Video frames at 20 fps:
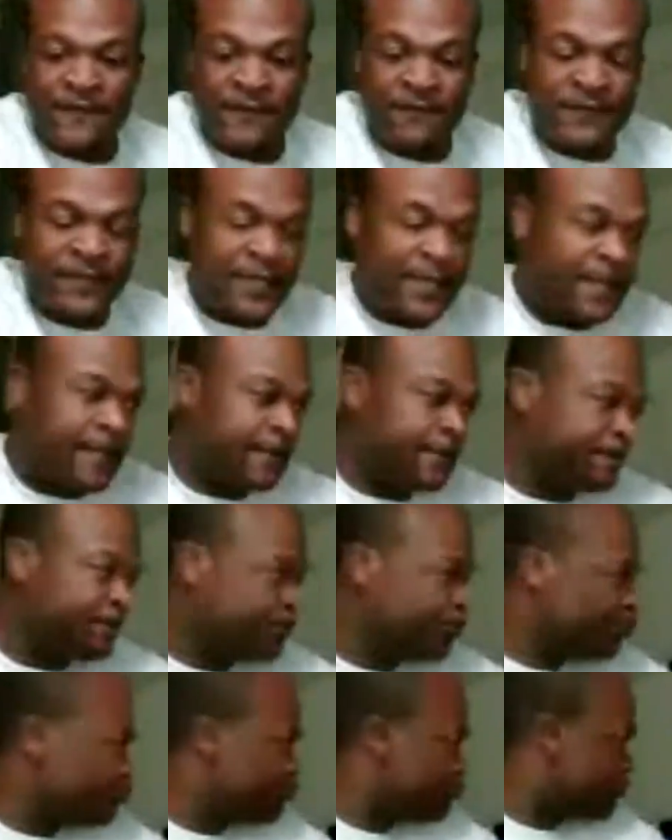of
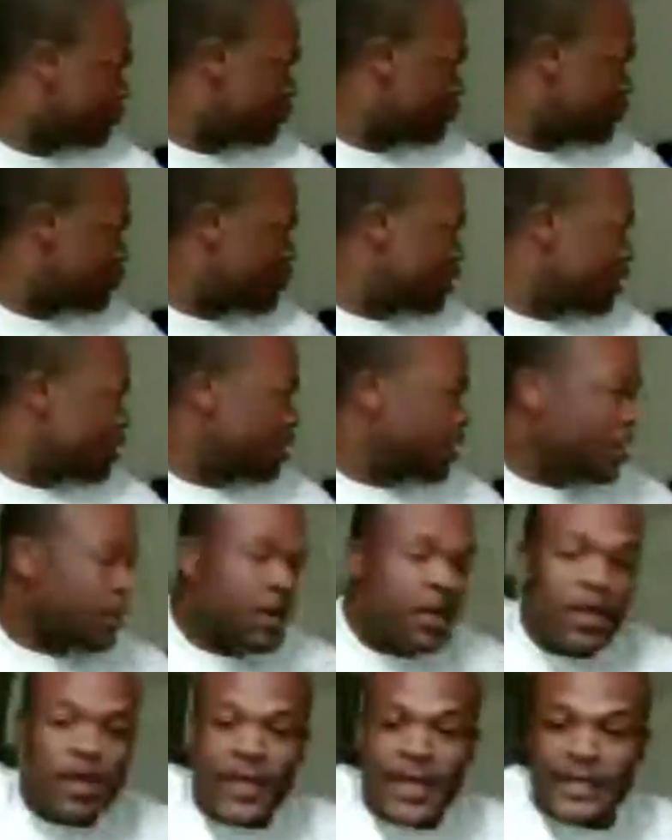2015.
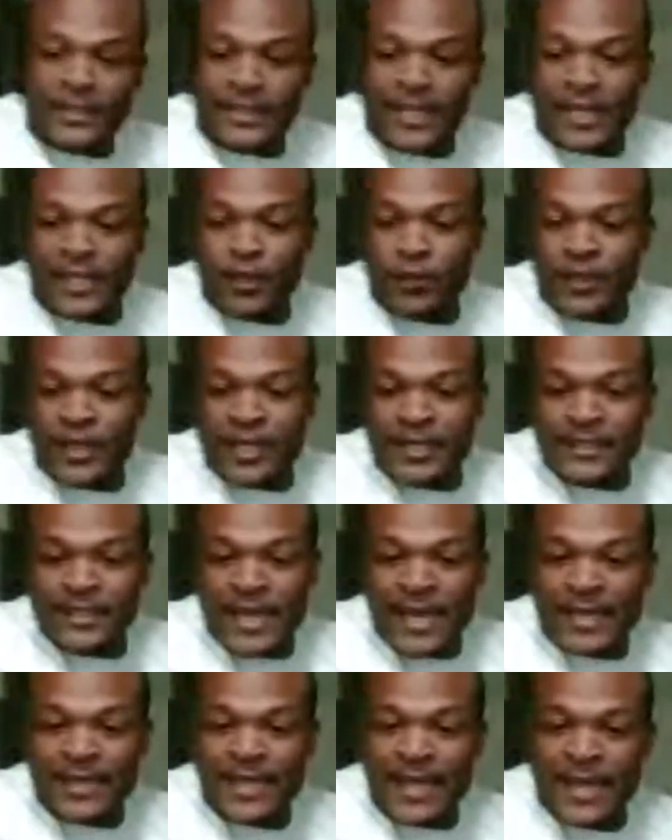Yes,
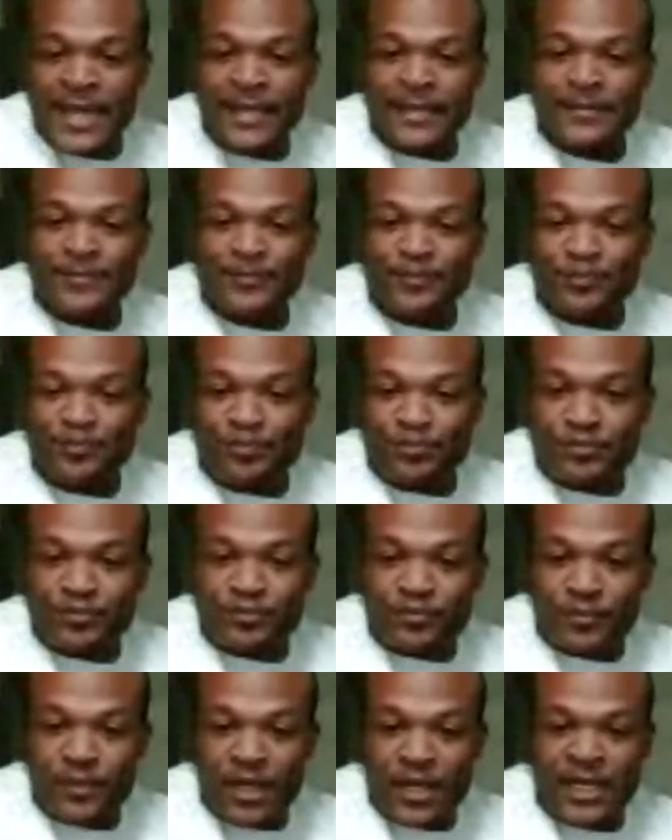I know the exact
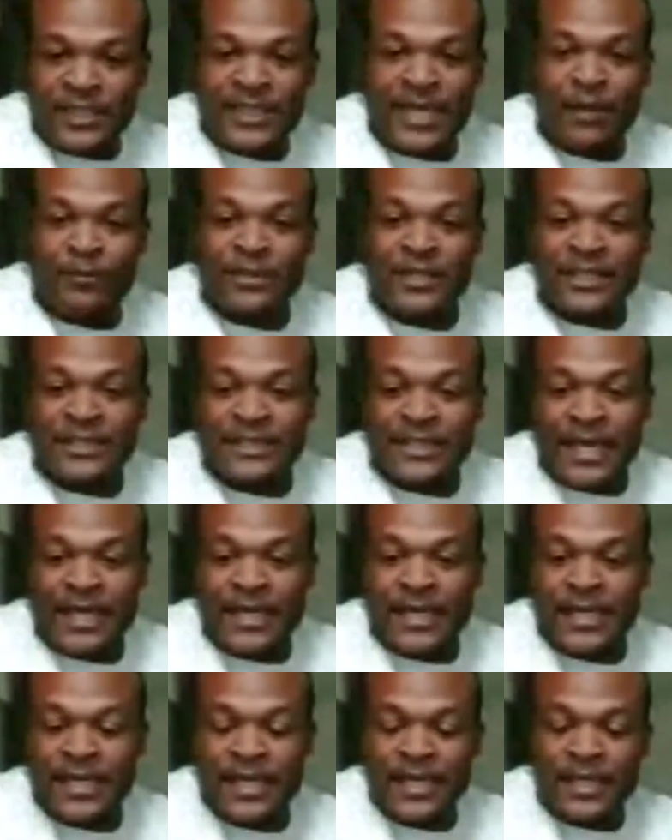date because
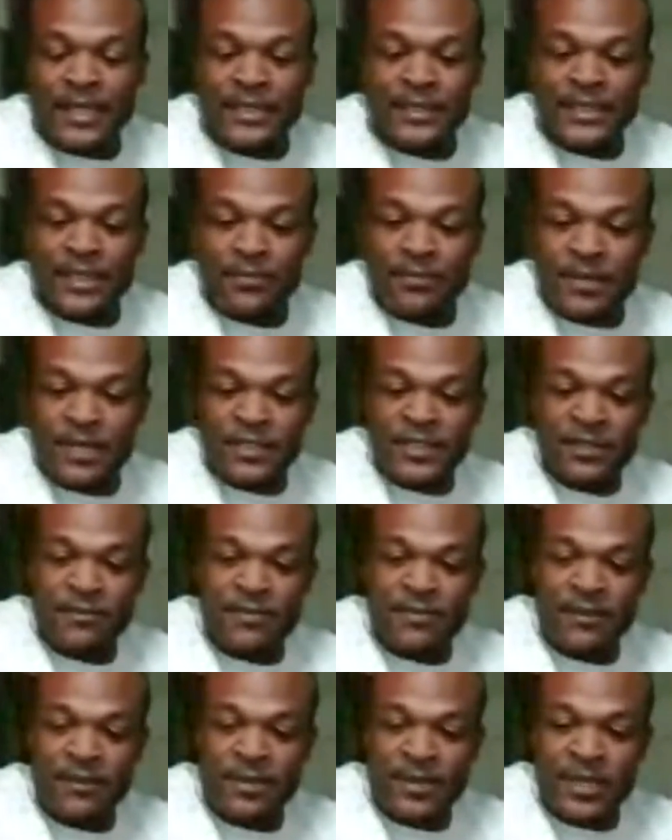I was excited to get
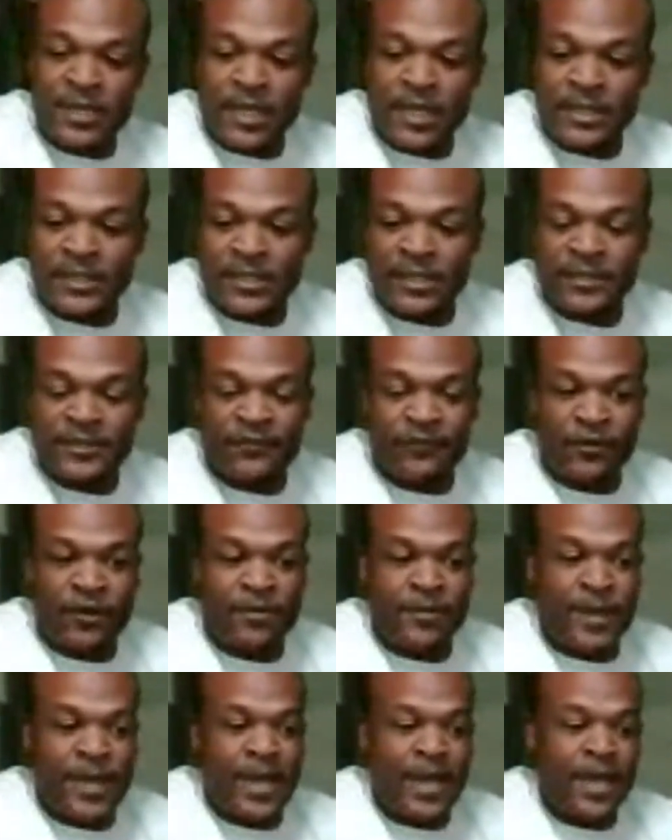this commission because
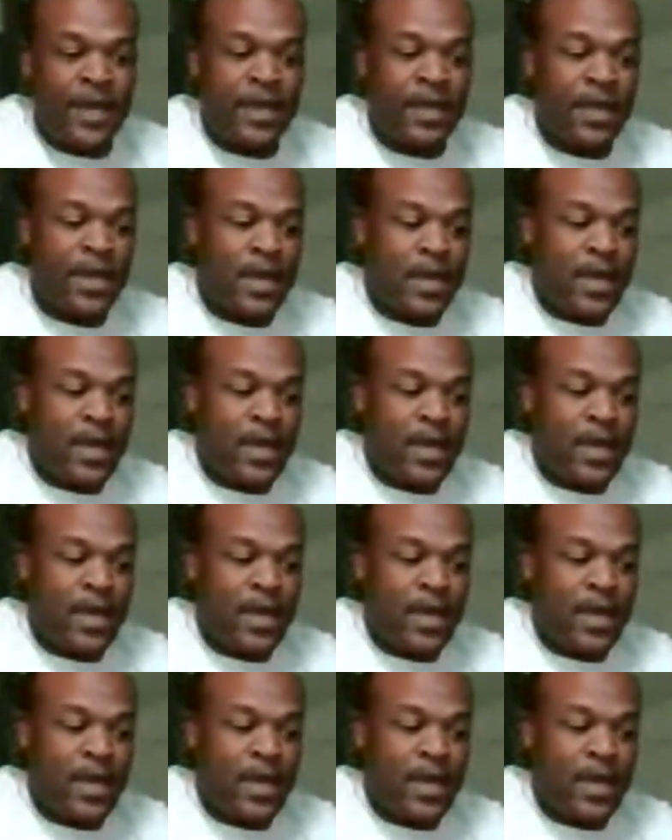it's from